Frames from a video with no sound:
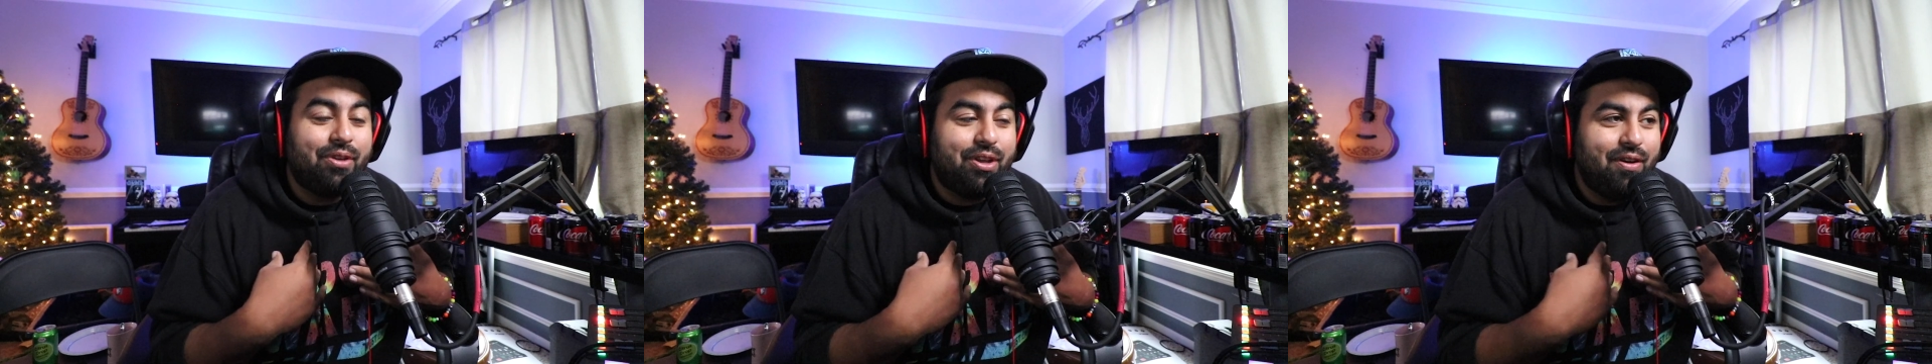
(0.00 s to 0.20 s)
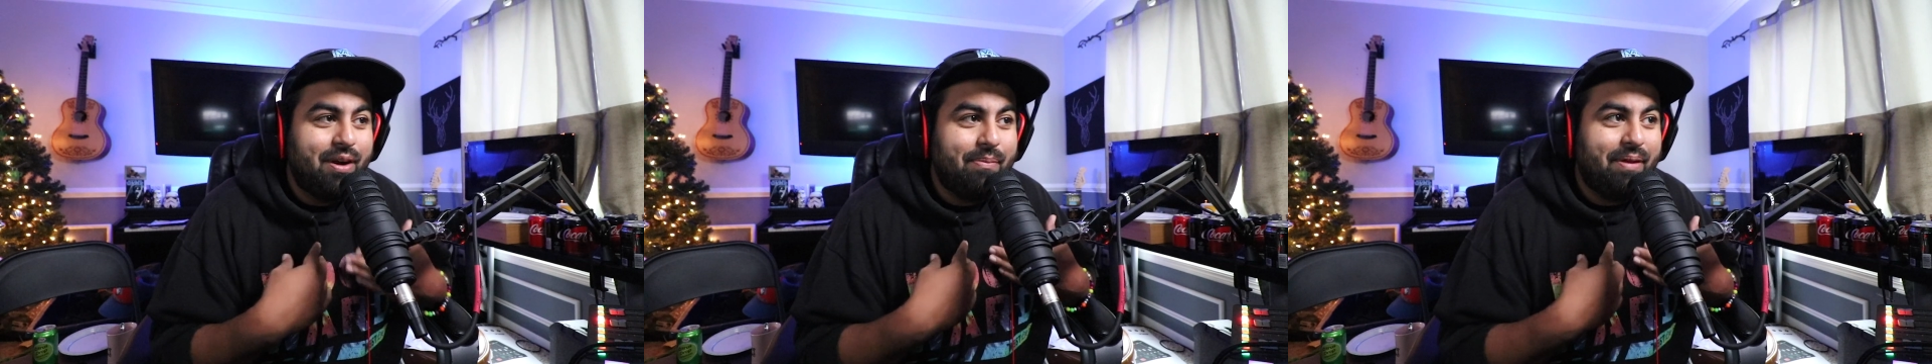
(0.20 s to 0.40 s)

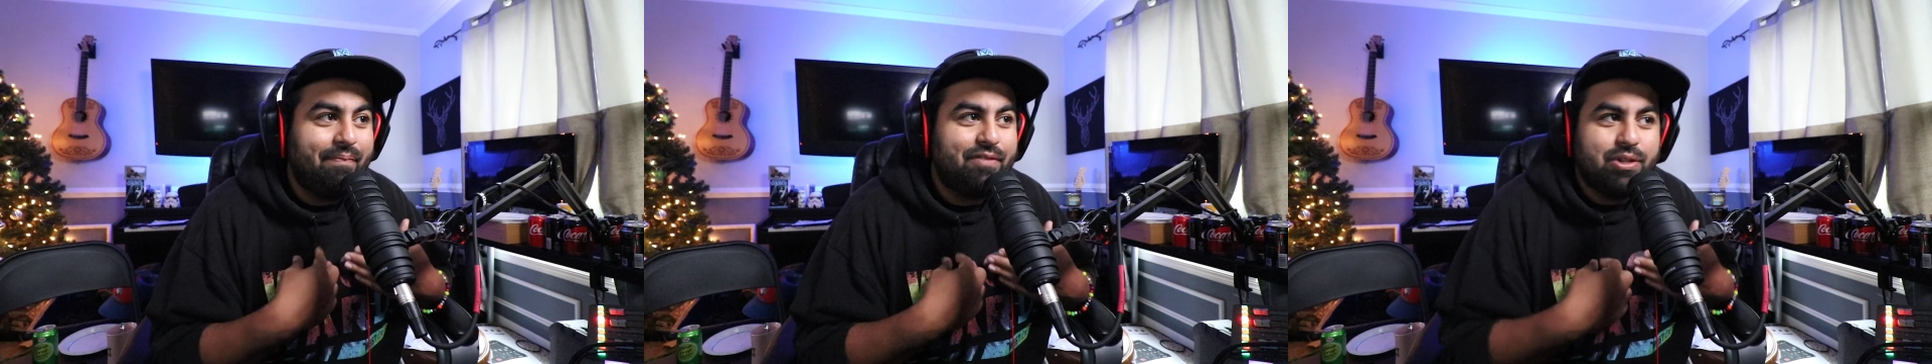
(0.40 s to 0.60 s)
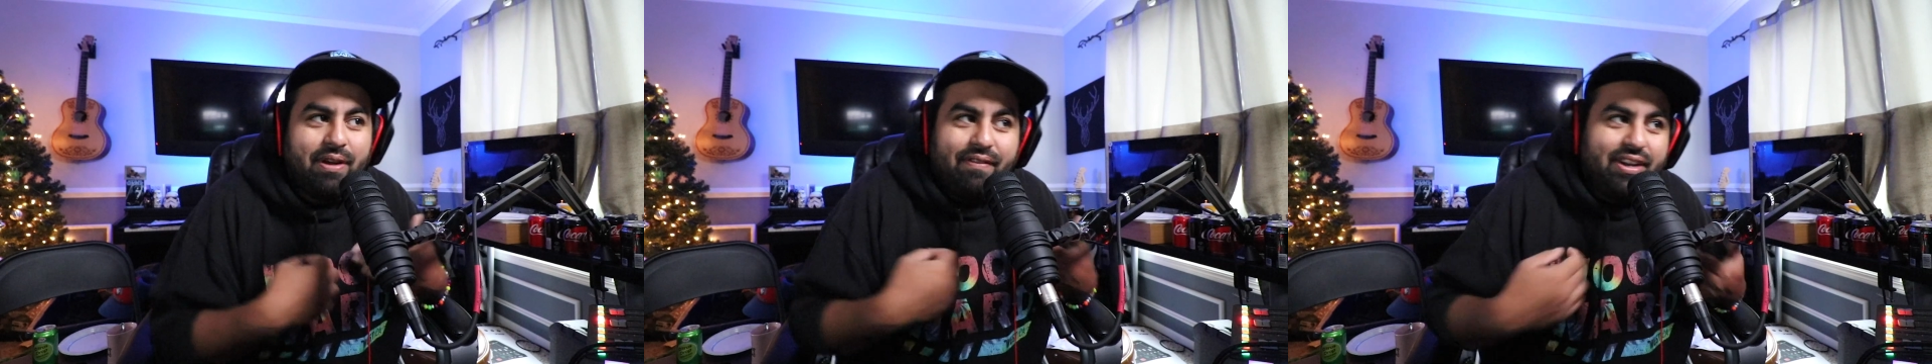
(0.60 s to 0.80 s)
You know what I mean?
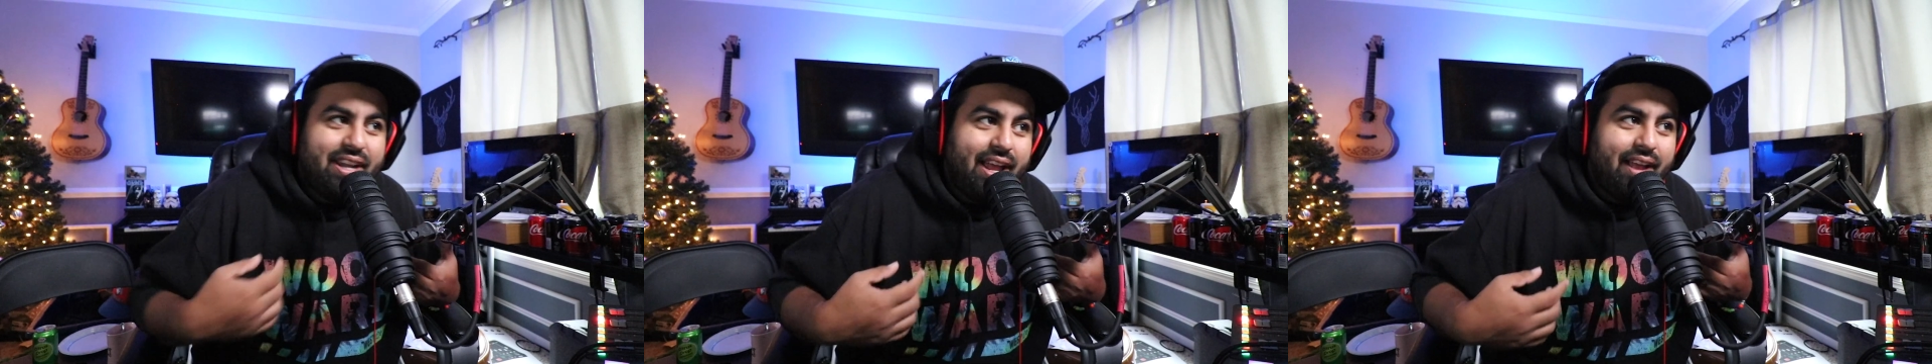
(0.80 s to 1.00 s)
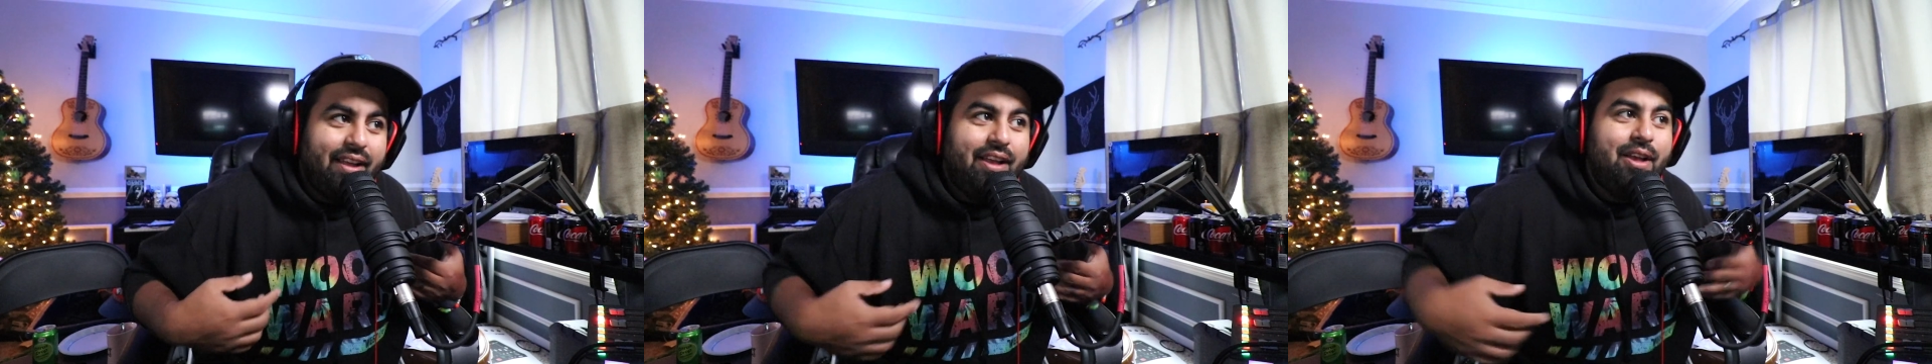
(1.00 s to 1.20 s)
So every
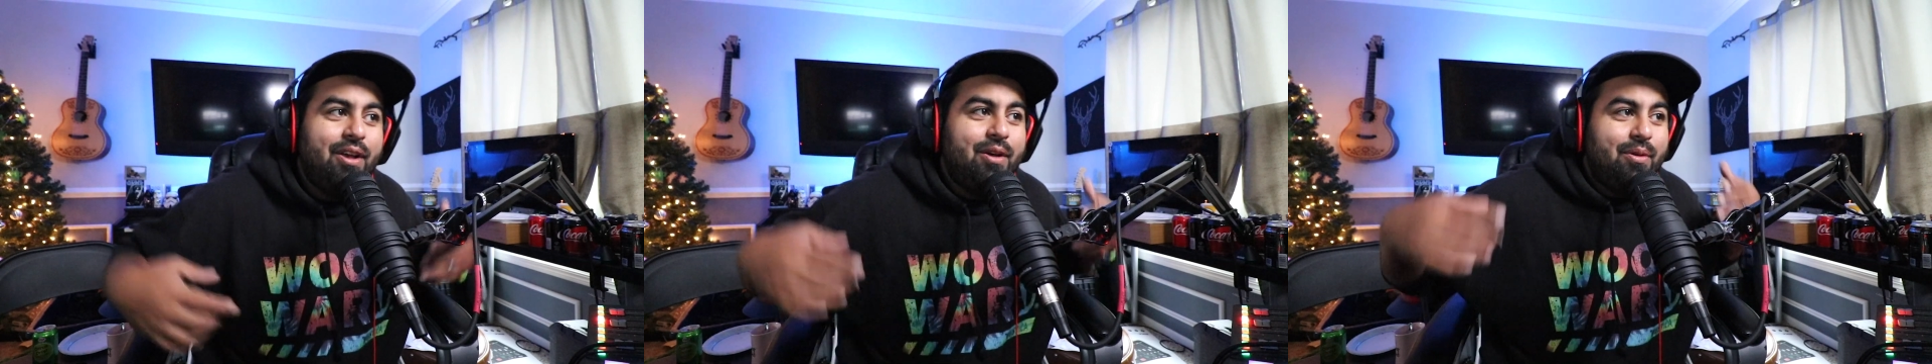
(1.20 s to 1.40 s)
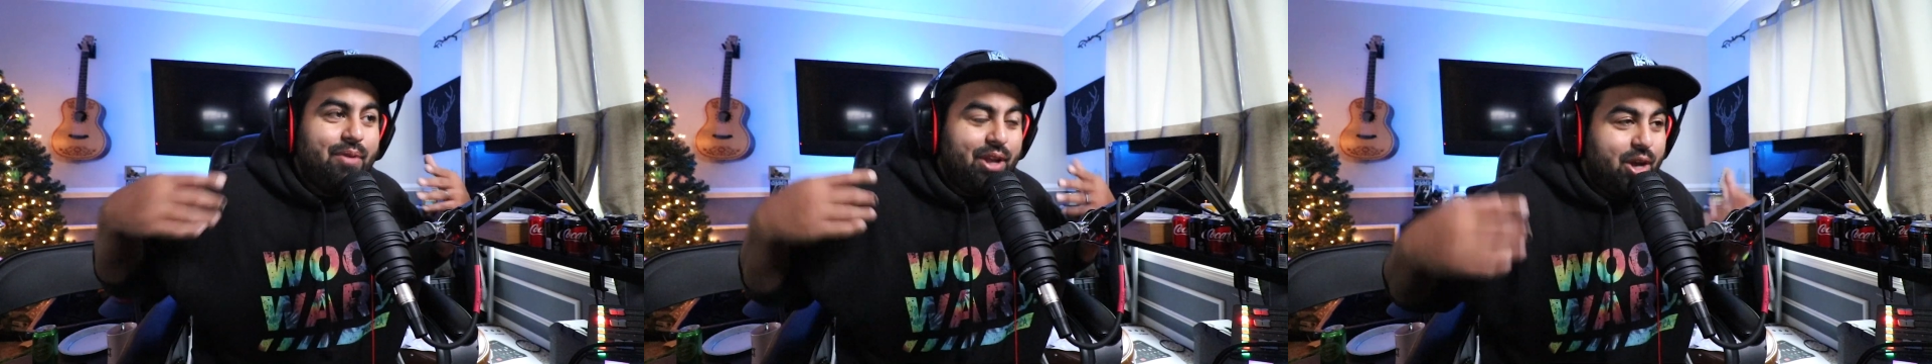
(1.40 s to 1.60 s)
day
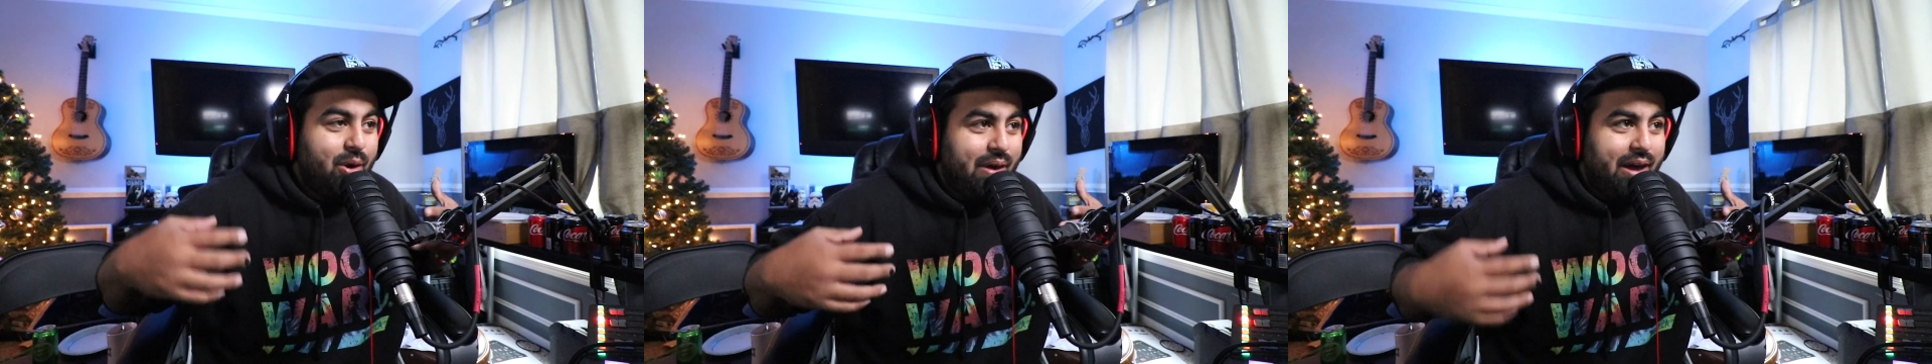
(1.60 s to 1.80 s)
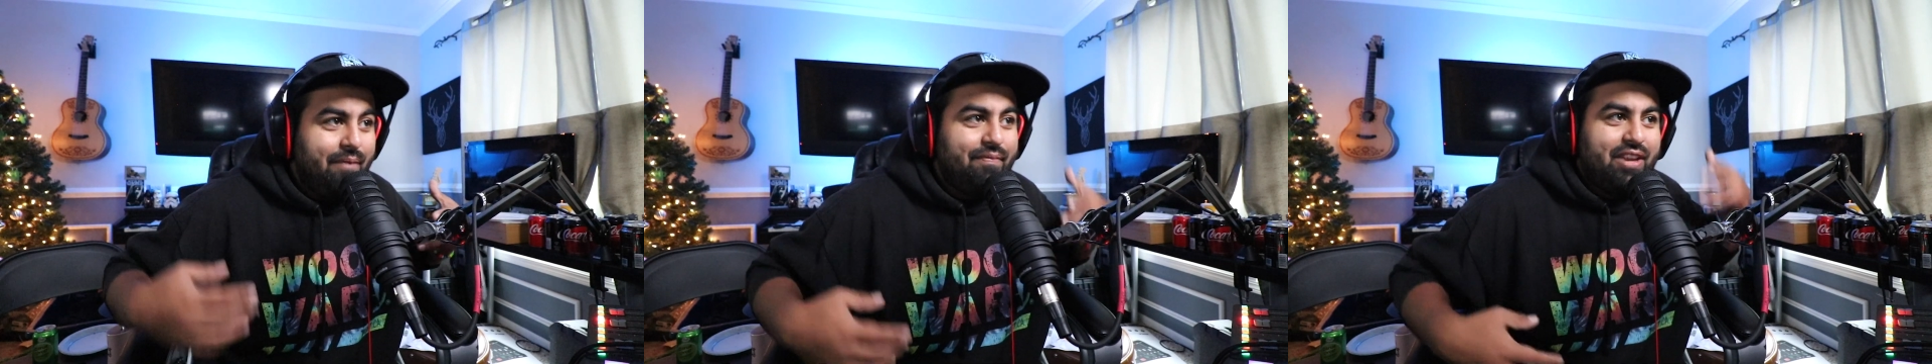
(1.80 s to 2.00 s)
we go
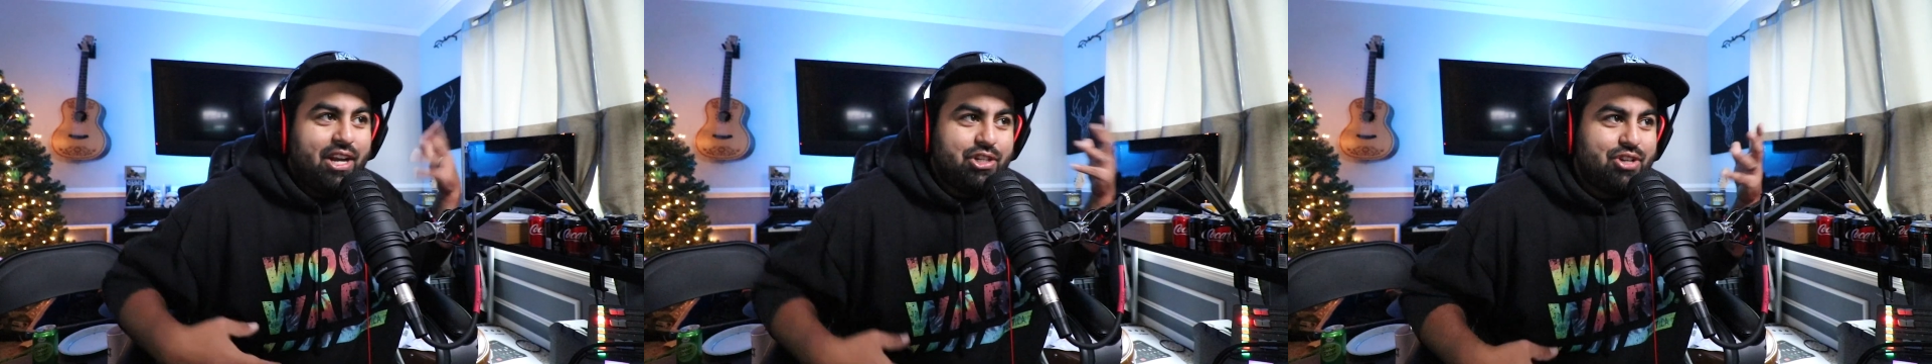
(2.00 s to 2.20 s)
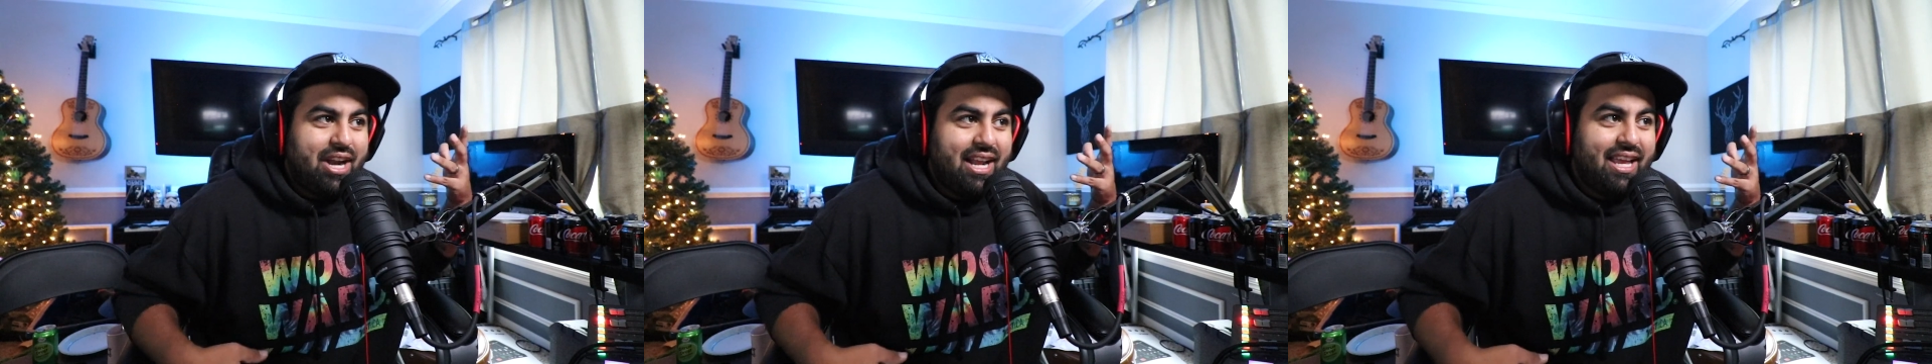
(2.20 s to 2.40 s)
out and I
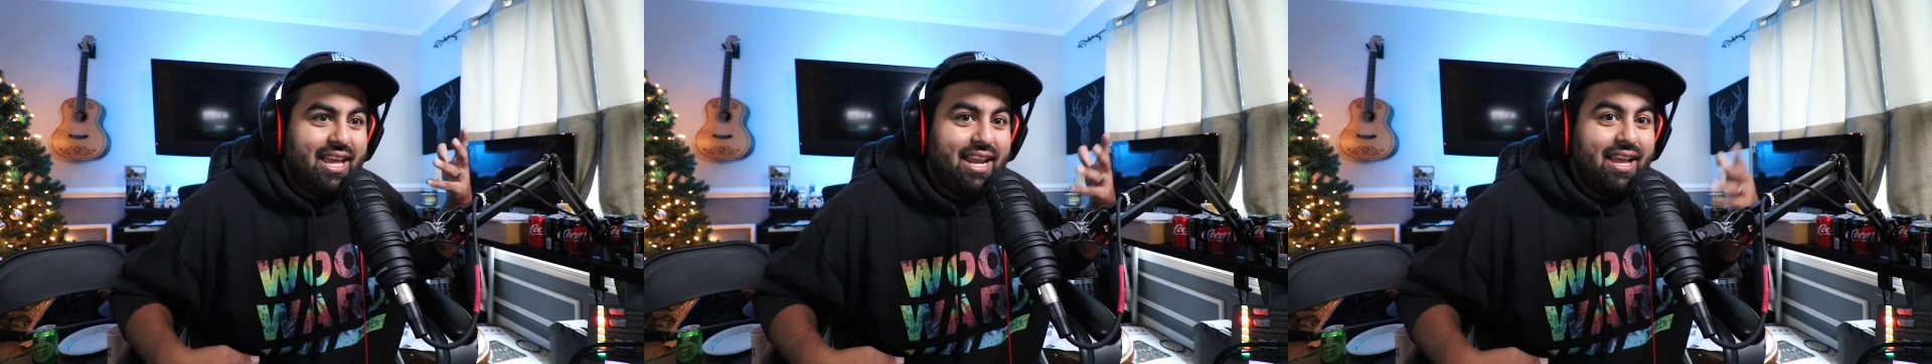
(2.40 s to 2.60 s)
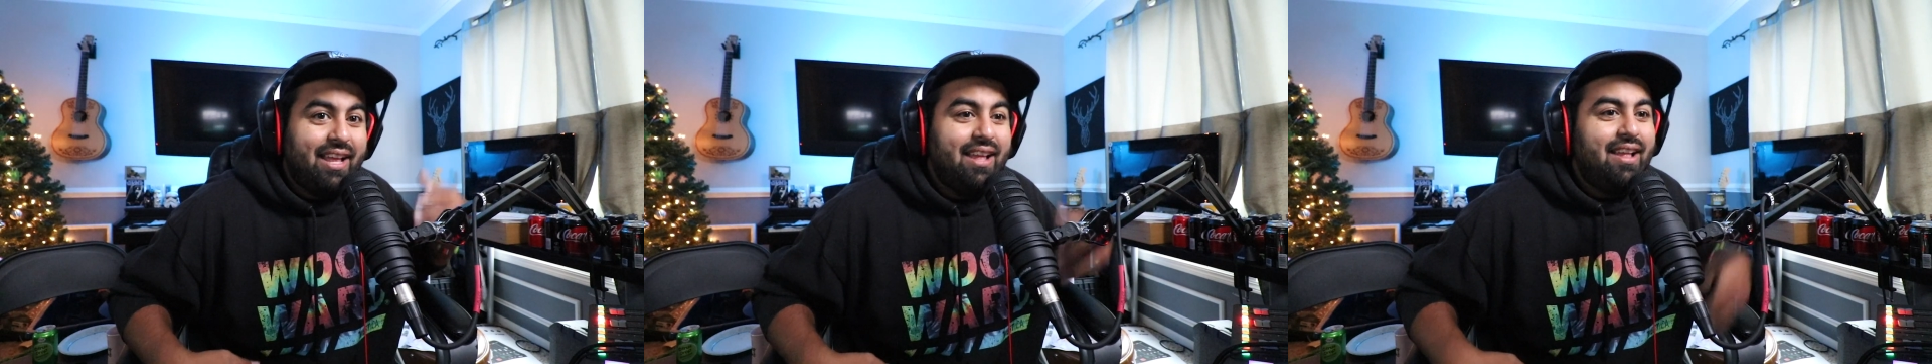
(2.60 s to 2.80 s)
try to
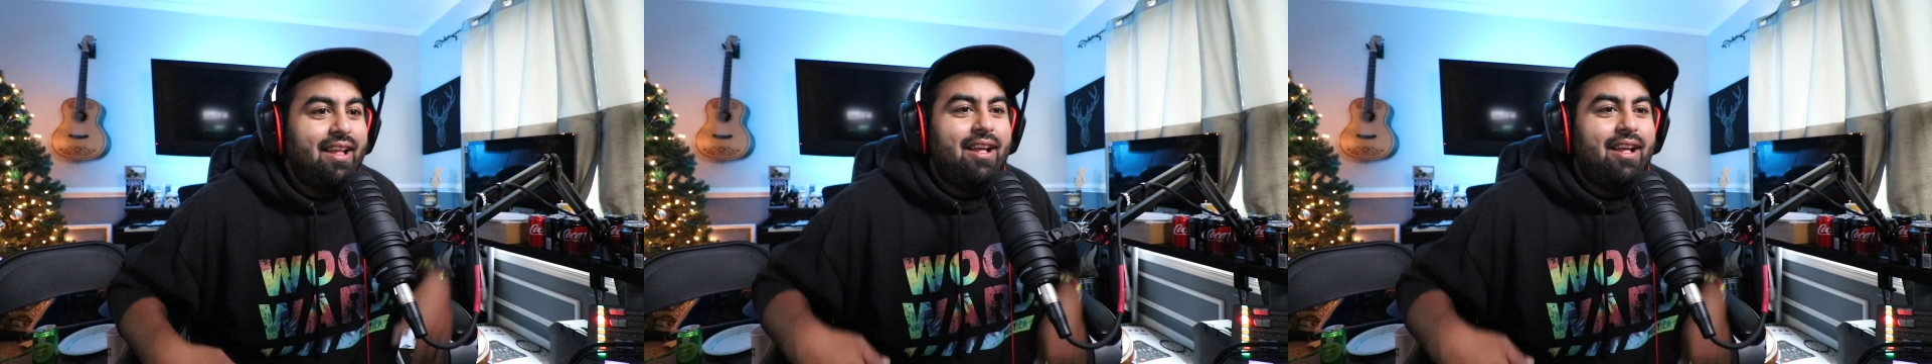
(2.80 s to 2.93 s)
get it.